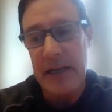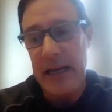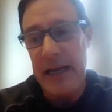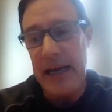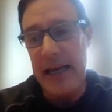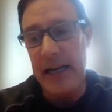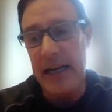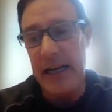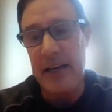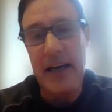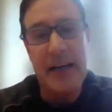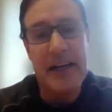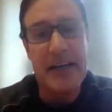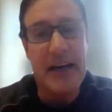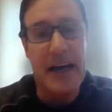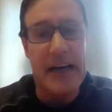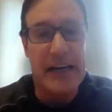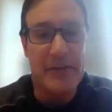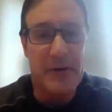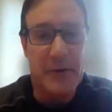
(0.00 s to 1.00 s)
And it kind of
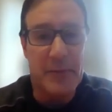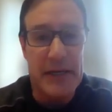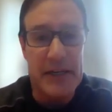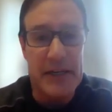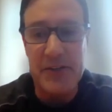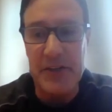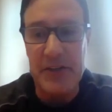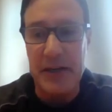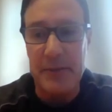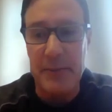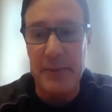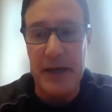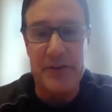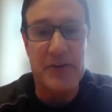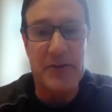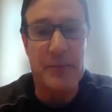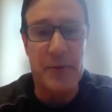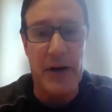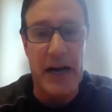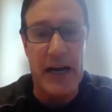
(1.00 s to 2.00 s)
caught everybody by
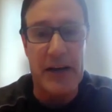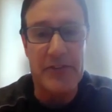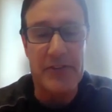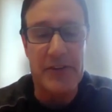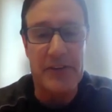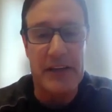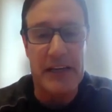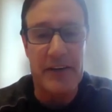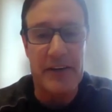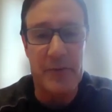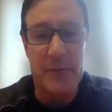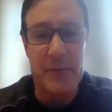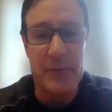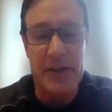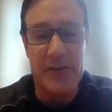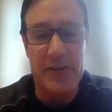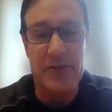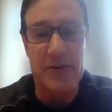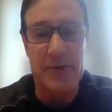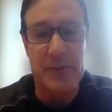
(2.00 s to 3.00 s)
surprise. I think everybody
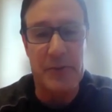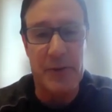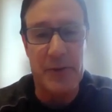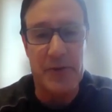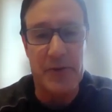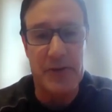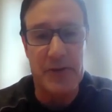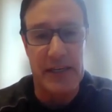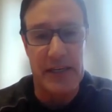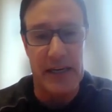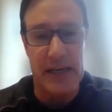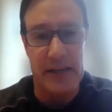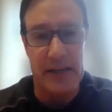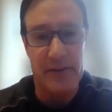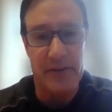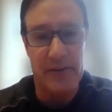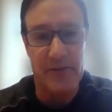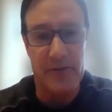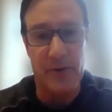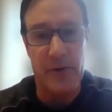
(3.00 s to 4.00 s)
assumed it was going to get
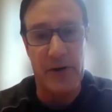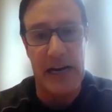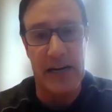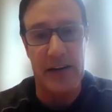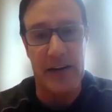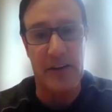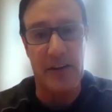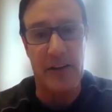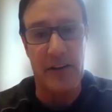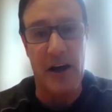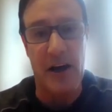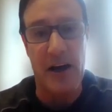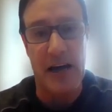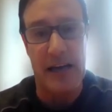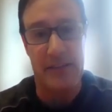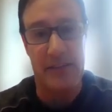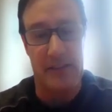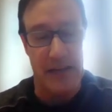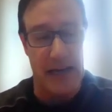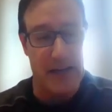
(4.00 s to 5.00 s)
thrown out of the law.
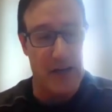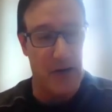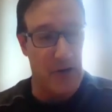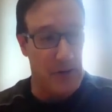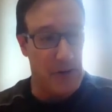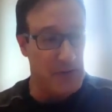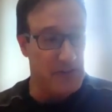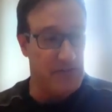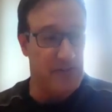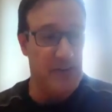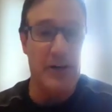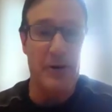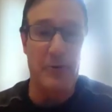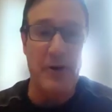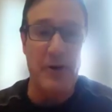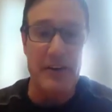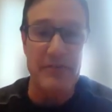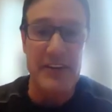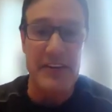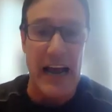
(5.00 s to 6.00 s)
I know it was a very
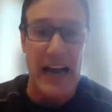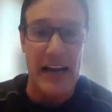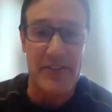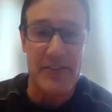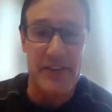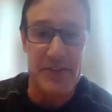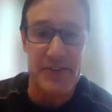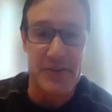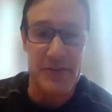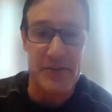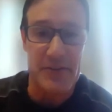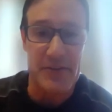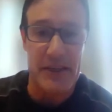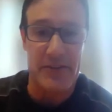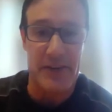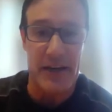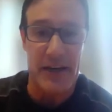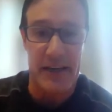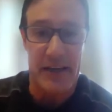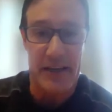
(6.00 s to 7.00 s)
rough tax season
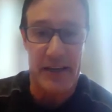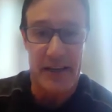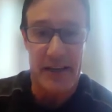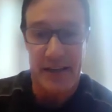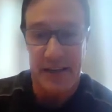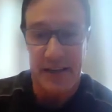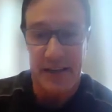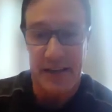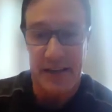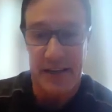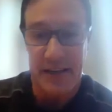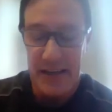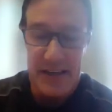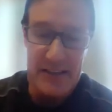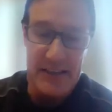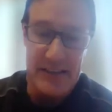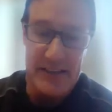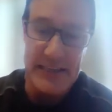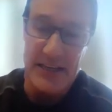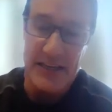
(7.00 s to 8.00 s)
because
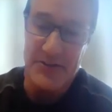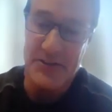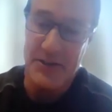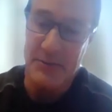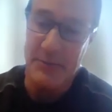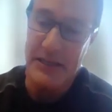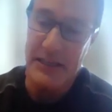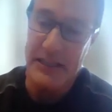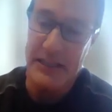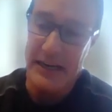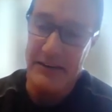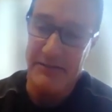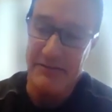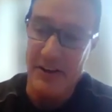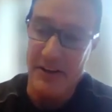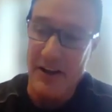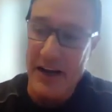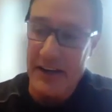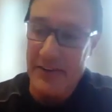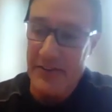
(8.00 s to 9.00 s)
to tell somebody they've
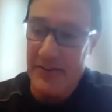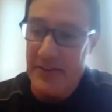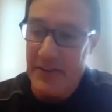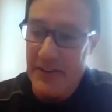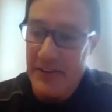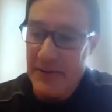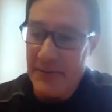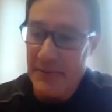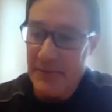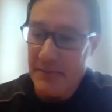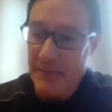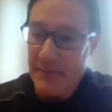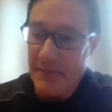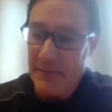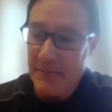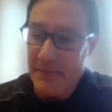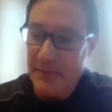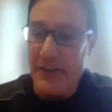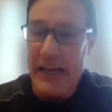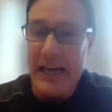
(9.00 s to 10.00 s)
lost,
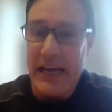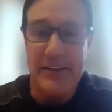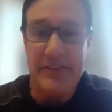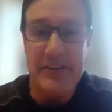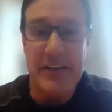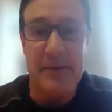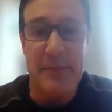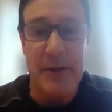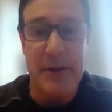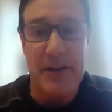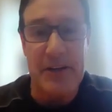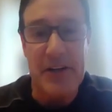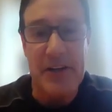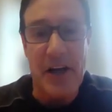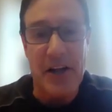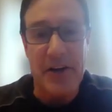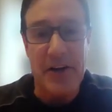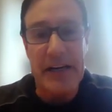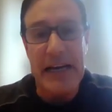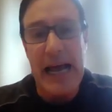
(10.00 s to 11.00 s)
they had a $10
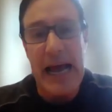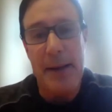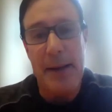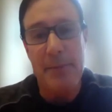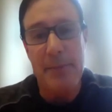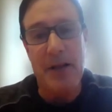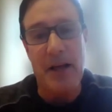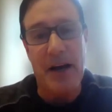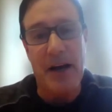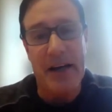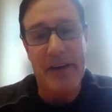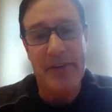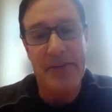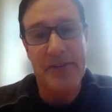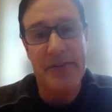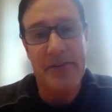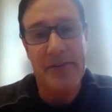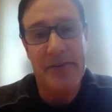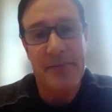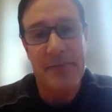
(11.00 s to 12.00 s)
million gap
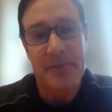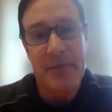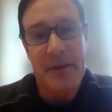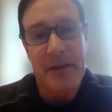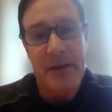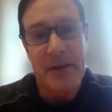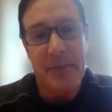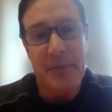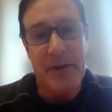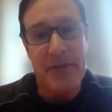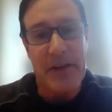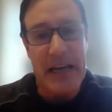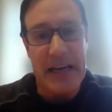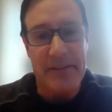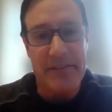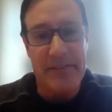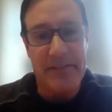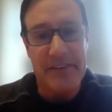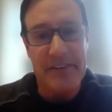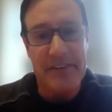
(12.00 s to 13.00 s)
loss, but they
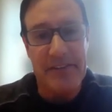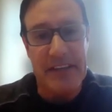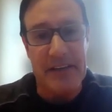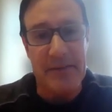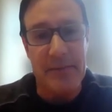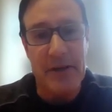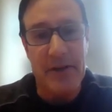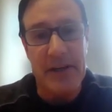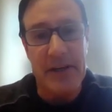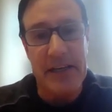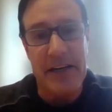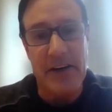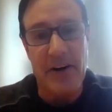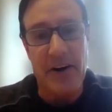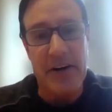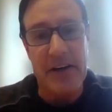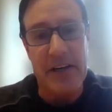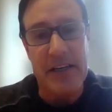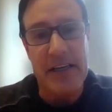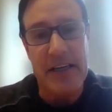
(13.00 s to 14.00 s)
had 15 million in
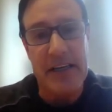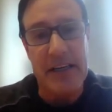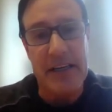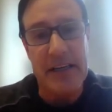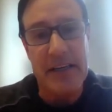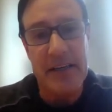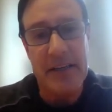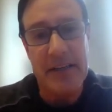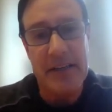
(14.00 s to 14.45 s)
R&D